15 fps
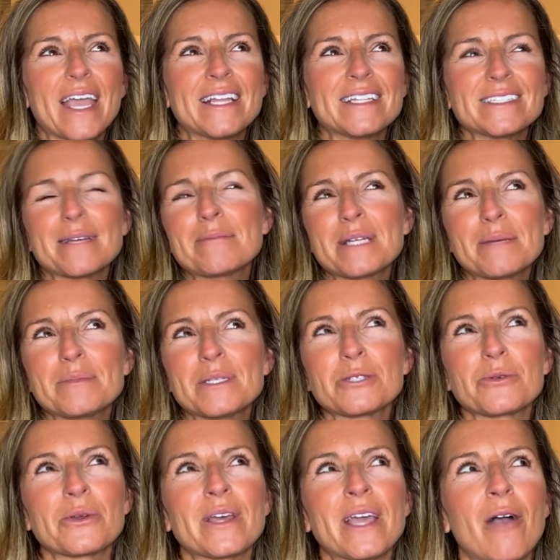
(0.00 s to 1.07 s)
And sometimes
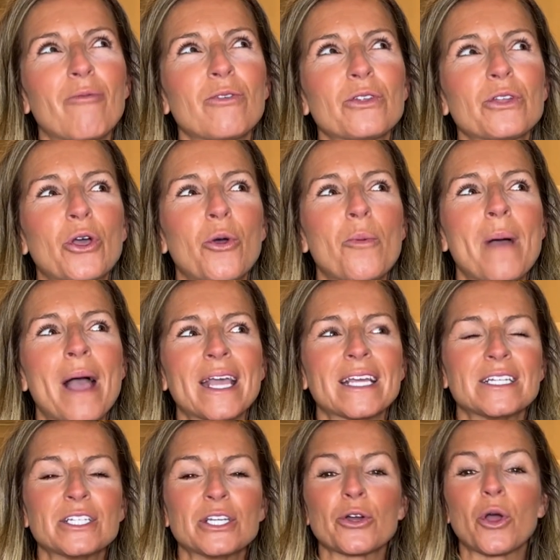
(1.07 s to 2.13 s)
it's really helpful to go
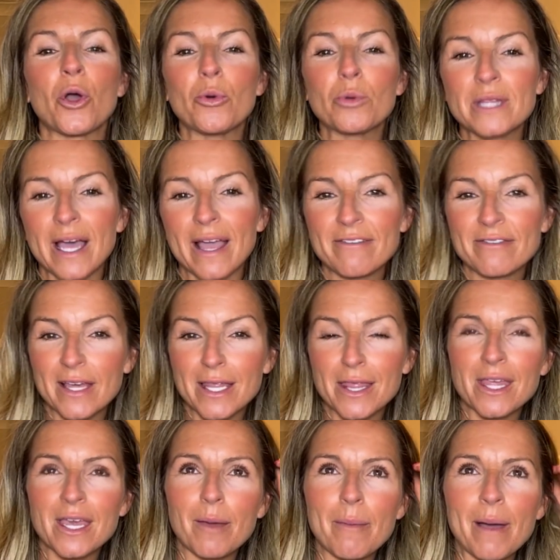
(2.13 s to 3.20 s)
back into your own life
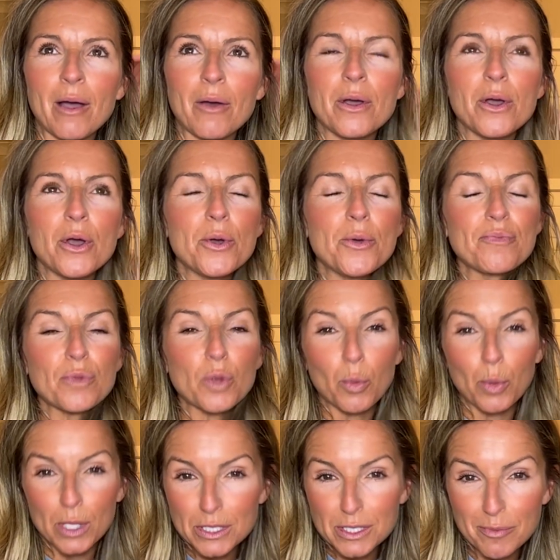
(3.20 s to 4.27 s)
and think about
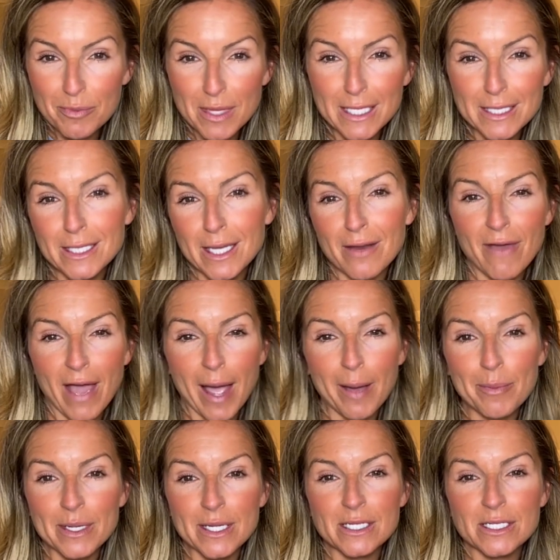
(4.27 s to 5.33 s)
what are some things that have
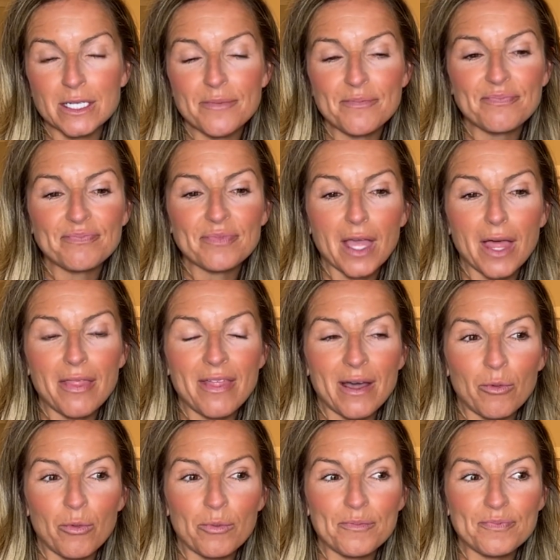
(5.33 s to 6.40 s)
happened
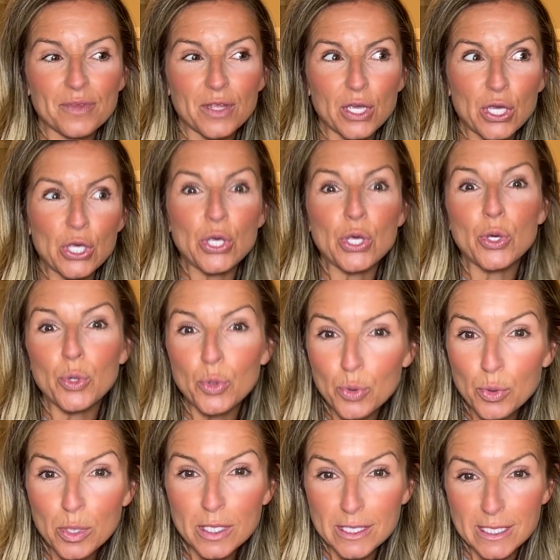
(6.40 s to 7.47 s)
that
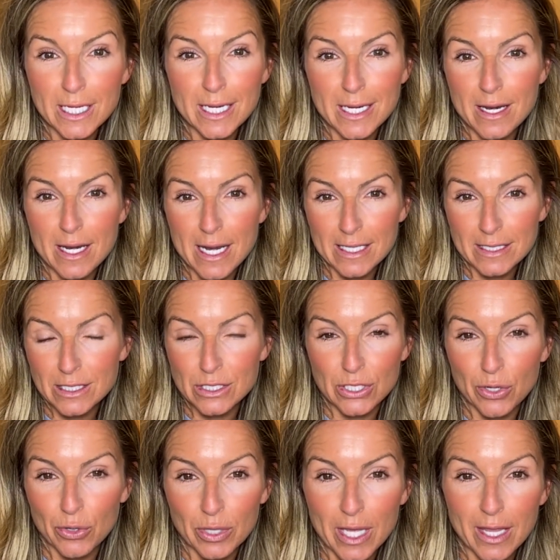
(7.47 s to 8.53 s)
you didn't
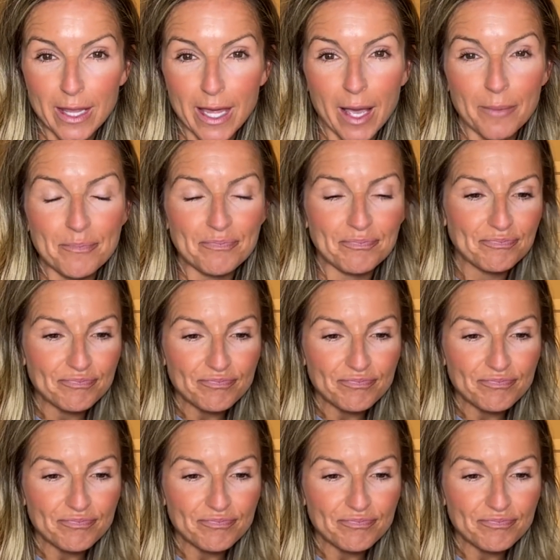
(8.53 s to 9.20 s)
necessarily like.